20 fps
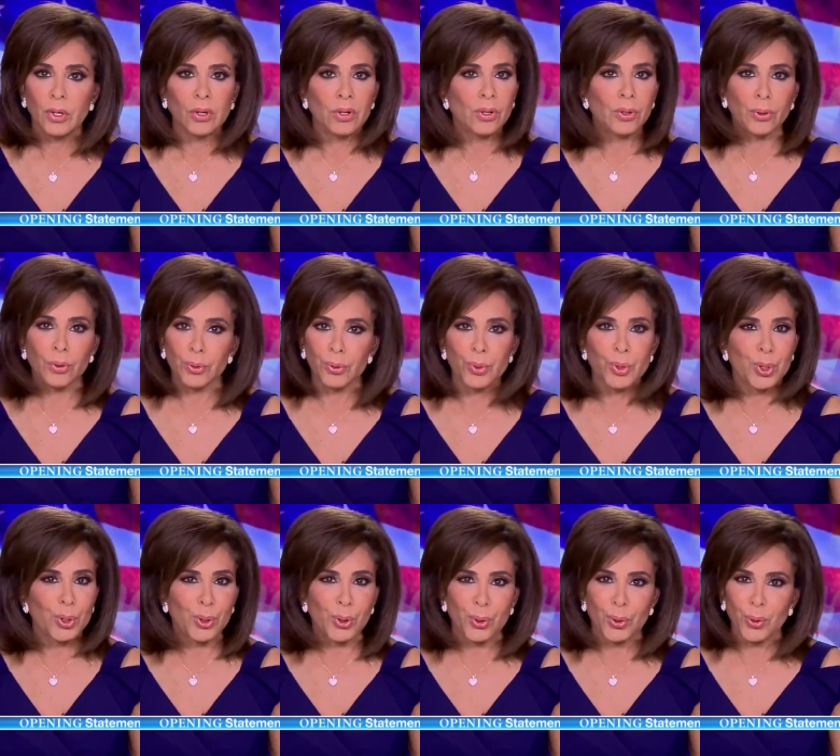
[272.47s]
Oh
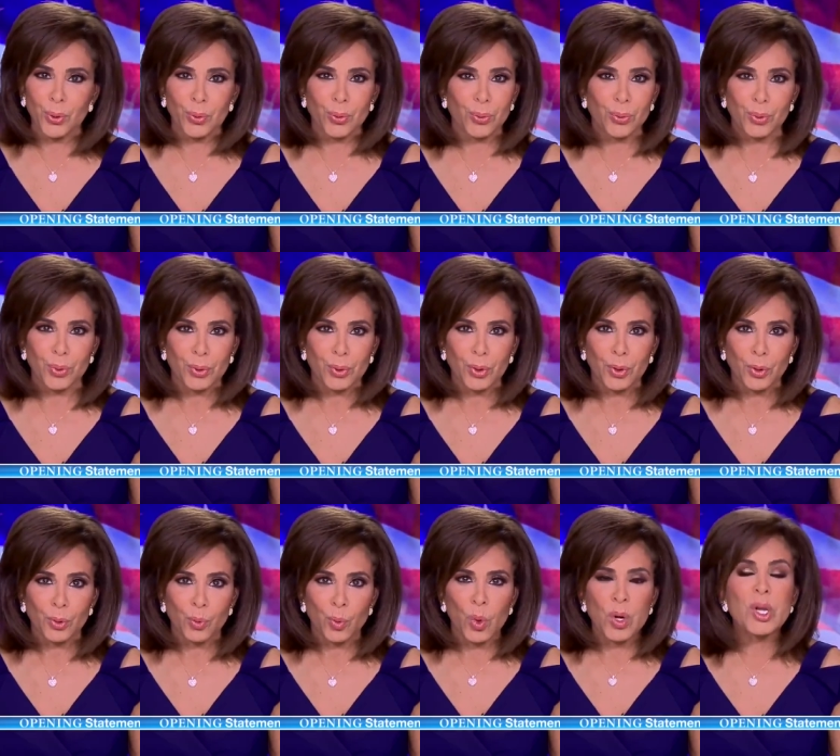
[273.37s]
no.
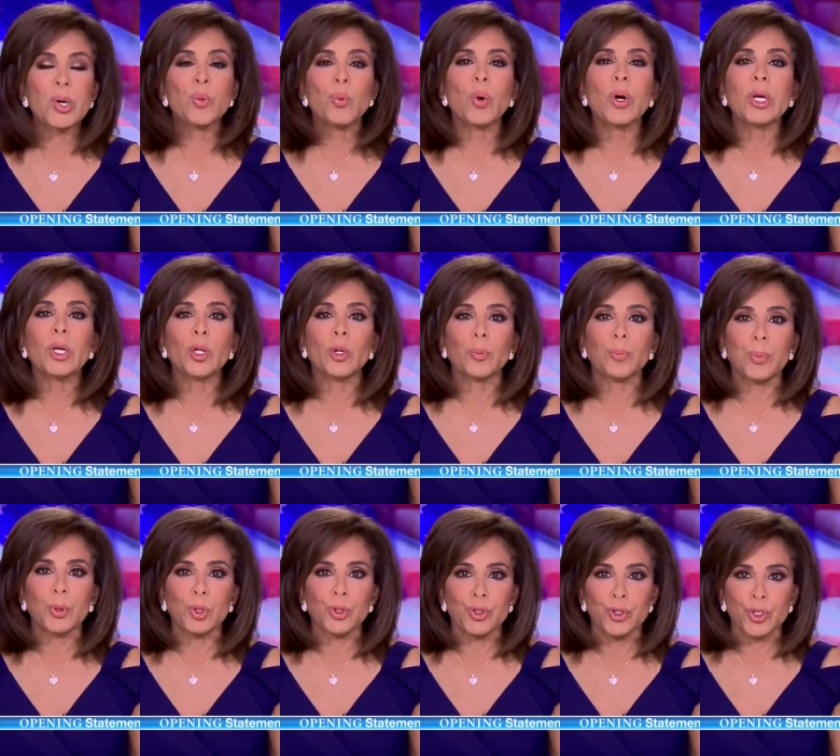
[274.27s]
We will
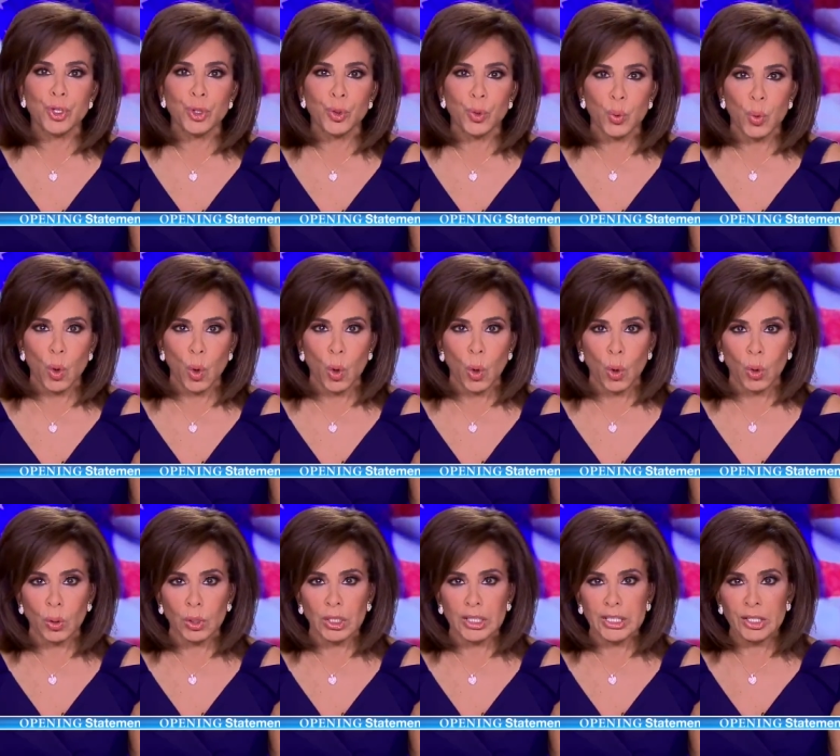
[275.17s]
pursue
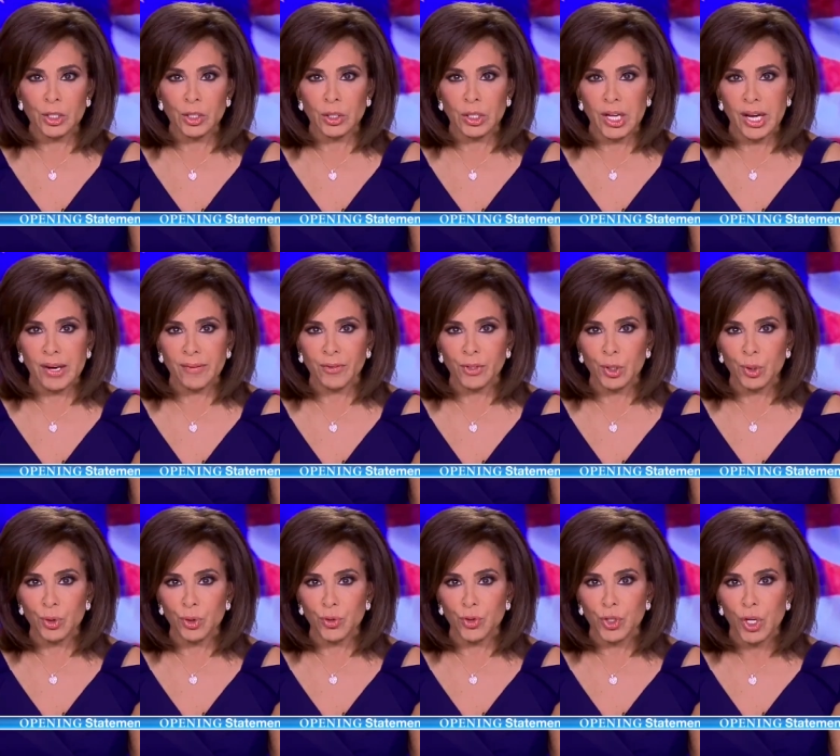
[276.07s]
all legal
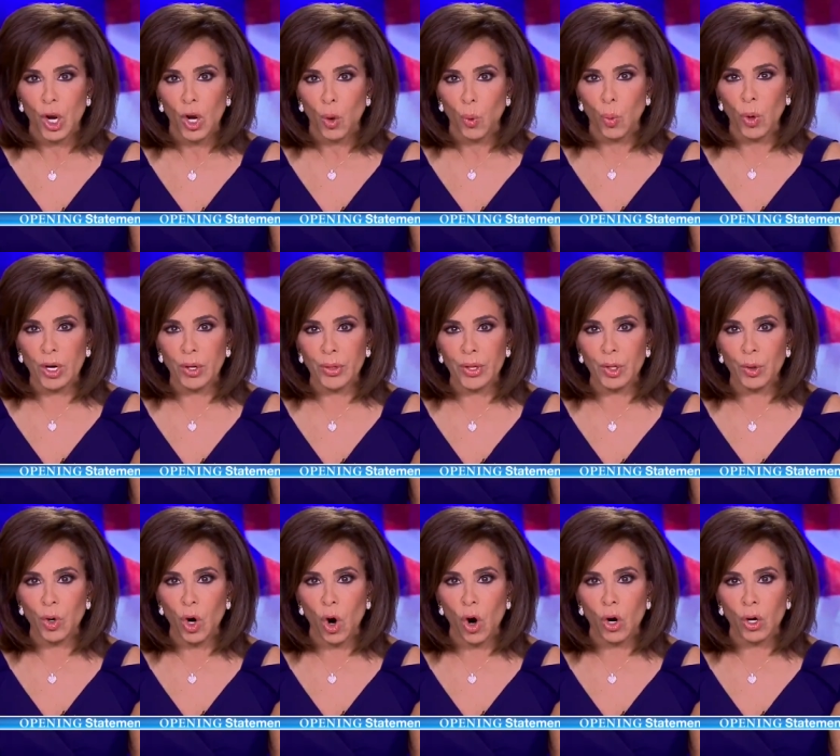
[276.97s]
avenues where
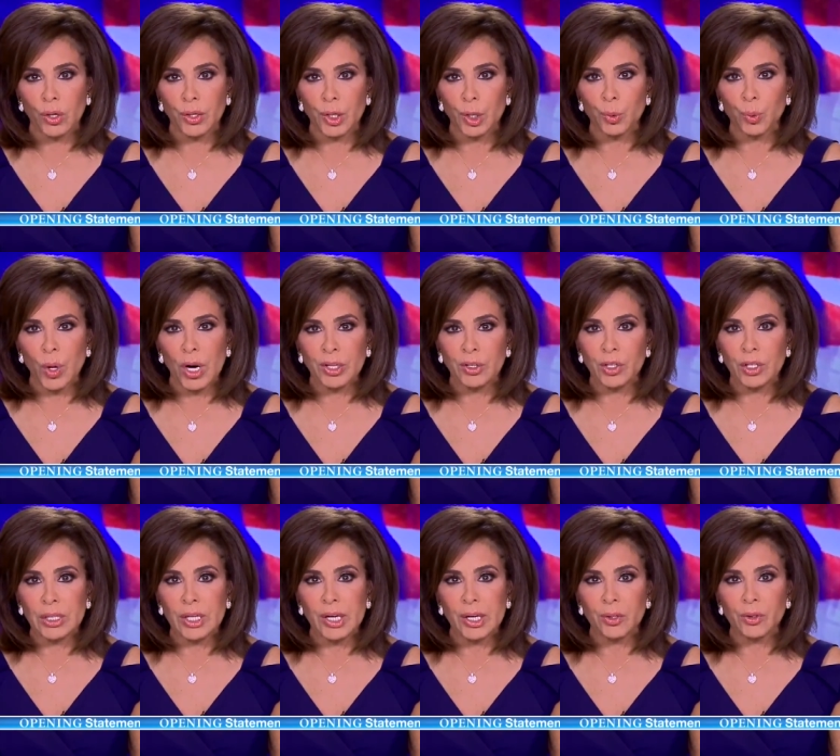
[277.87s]
there are
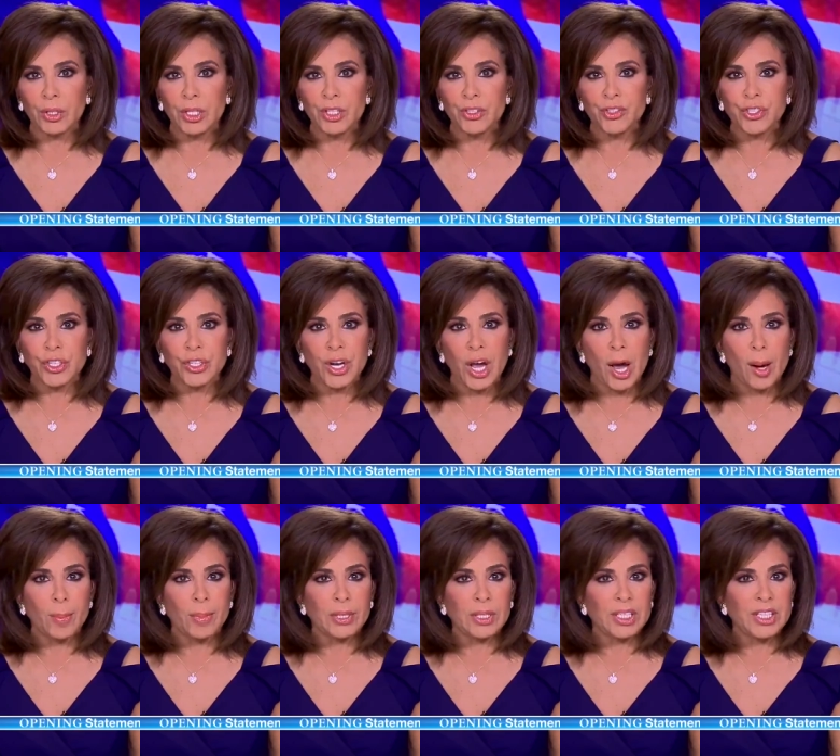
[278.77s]
irregularities,
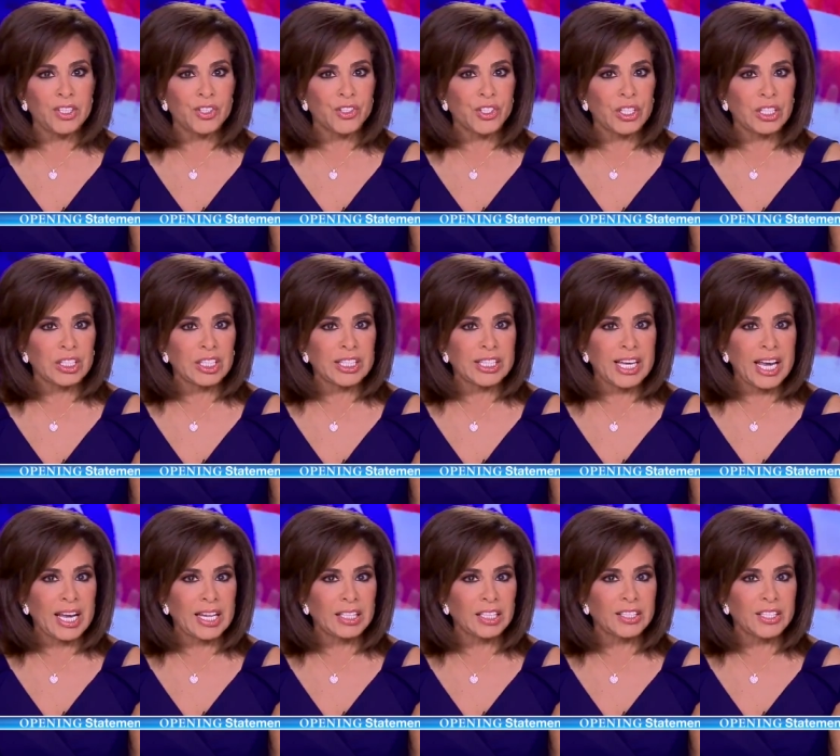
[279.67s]
anomalies,
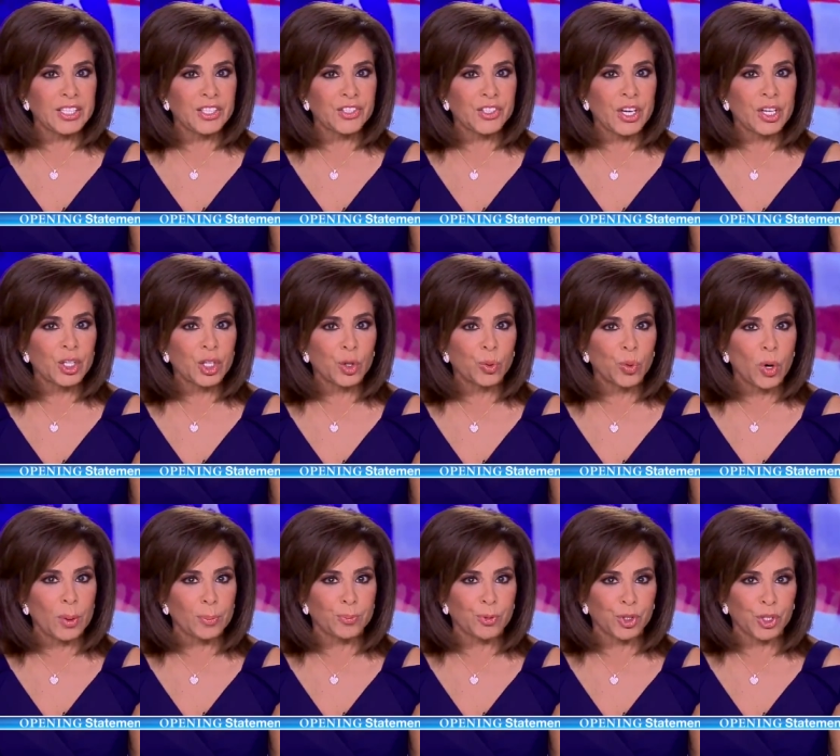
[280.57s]
illegalities, and
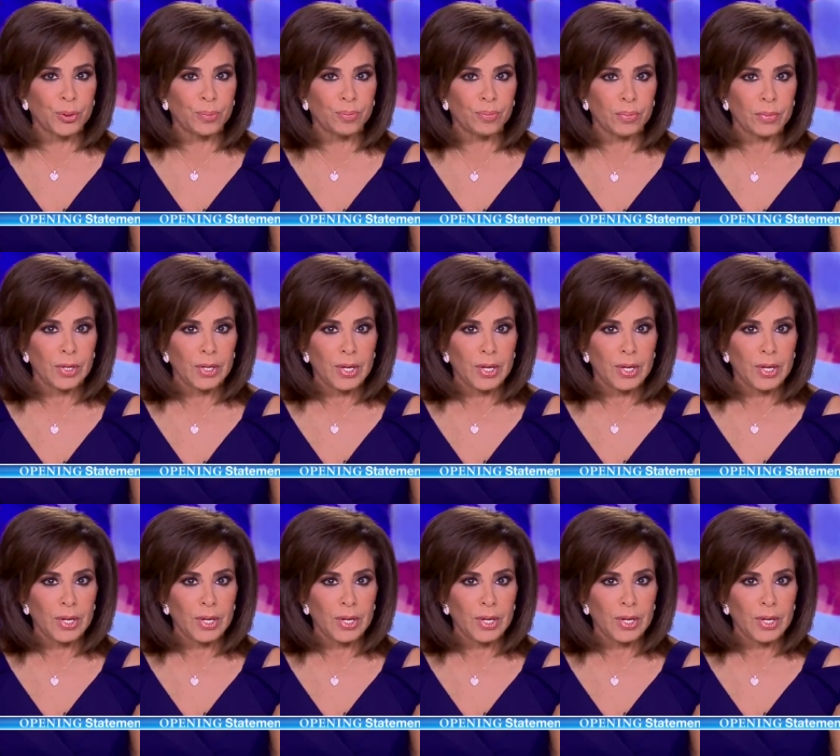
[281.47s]
corruption.